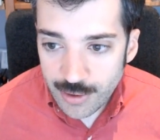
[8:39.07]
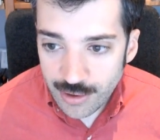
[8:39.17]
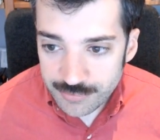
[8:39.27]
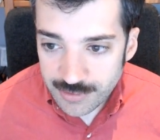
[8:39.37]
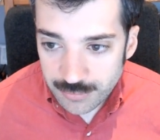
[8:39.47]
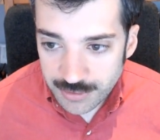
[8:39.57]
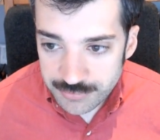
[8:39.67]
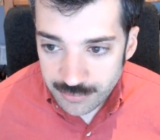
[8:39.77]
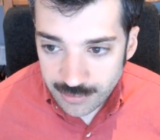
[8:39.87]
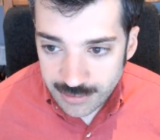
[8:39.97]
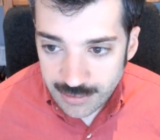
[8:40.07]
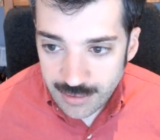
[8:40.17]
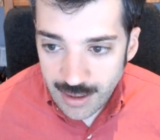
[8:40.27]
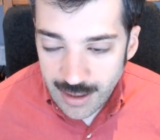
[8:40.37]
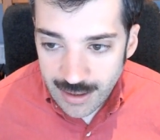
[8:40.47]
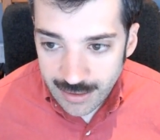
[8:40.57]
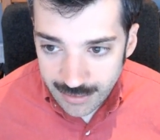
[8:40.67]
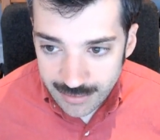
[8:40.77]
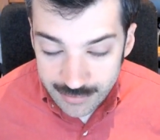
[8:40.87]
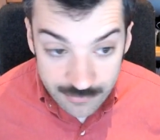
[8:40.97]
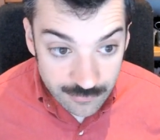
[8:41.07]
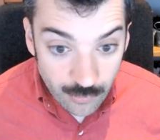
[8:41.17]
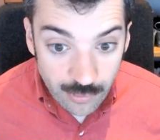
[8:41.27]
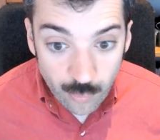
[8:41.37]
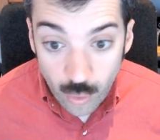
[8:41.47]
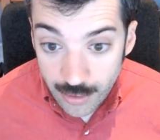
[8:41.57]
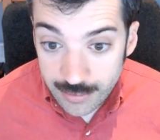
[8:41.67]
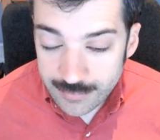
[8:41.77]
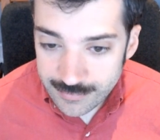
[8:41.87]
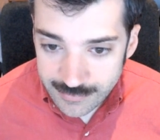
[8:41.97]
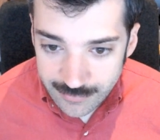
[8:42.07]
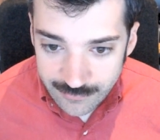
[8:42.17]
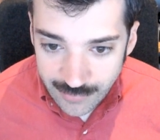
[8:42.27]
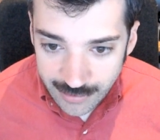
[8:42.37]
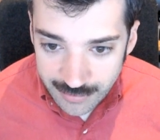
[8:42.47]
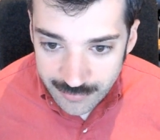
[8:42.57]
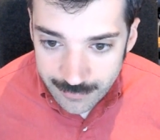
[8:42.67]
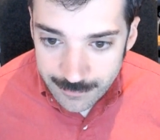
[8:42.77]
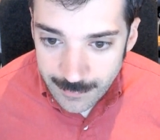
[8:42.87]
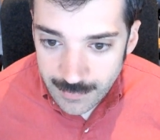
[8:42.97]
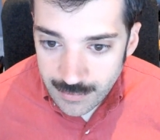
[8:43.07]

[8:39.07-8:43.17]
but also literally I is for one. So very clever.